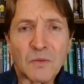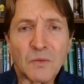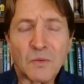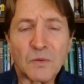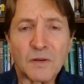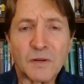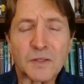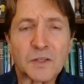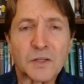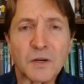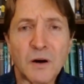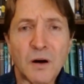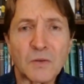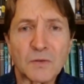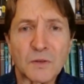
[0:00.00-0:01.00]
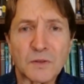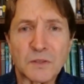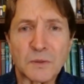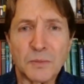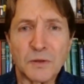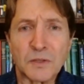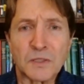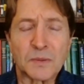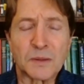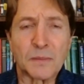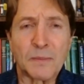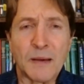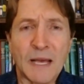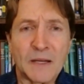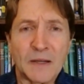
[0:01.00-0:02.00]
literature, all sorts of books
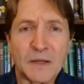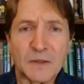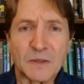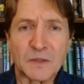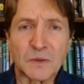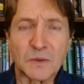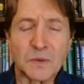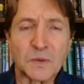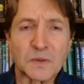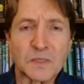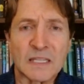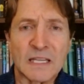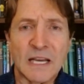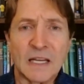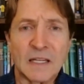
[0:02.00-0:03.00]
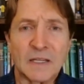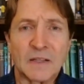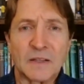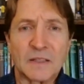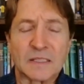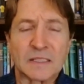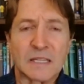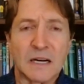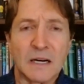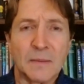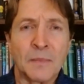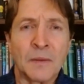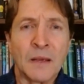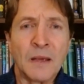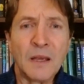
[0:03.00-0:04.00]
being banned in schools in Canada this
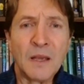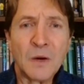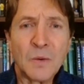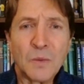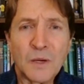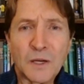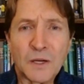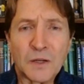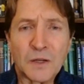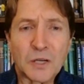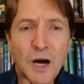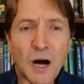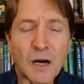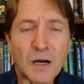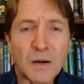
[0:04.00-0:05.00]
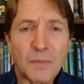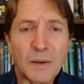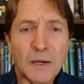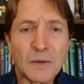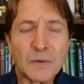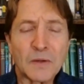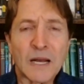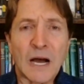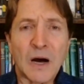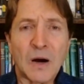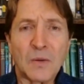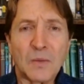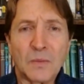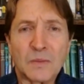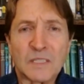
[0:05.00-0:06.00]
time. We could talk about
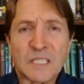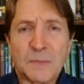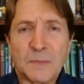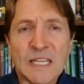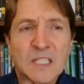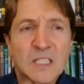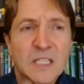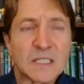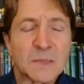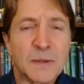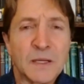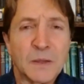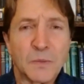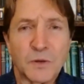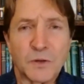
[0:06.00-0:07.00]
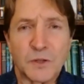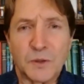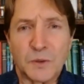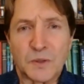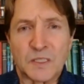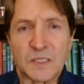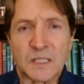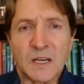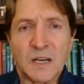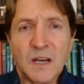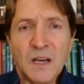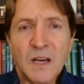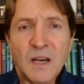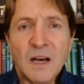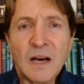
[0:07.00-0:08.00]
how speech is being reduced.
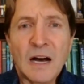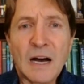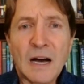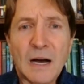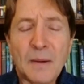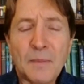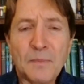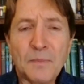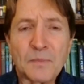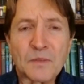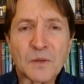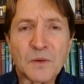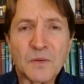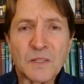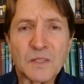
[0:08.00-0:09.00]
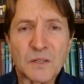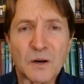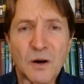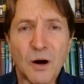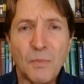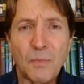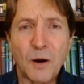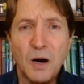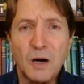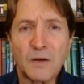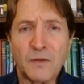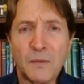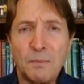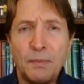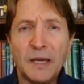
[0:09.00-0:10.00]
So these are all
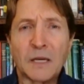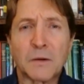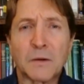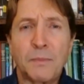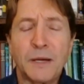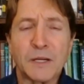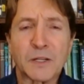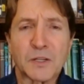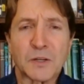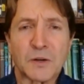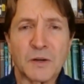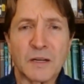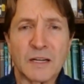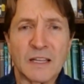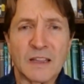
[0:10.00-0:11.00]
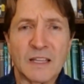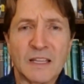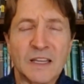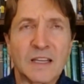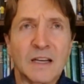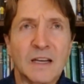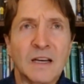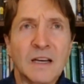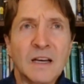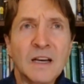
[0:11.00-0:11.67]
part of a bigger picture, and I think